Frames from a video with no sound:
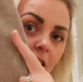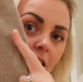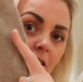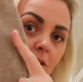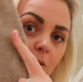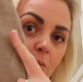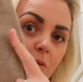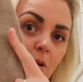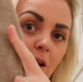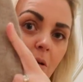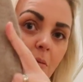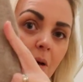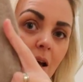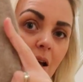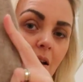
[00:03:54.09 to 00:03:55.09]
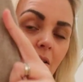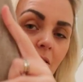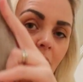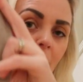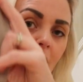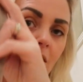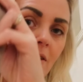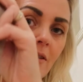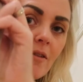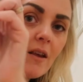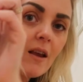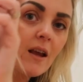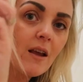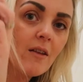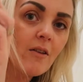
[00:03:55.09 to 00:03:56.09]
Let's bring them in so you can
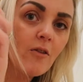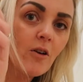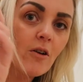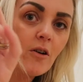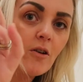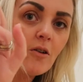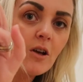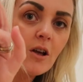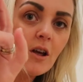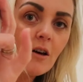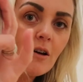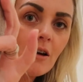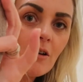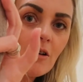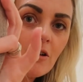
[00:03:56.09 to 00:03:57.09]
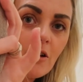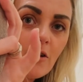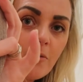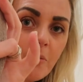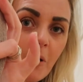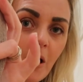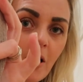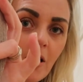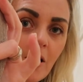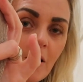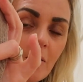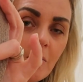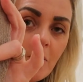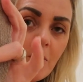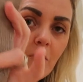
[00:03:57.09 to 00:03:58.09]
see. And they've got little cuff
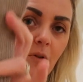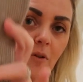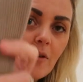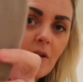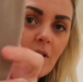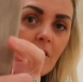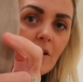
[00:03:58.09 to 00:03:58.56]
bottoms.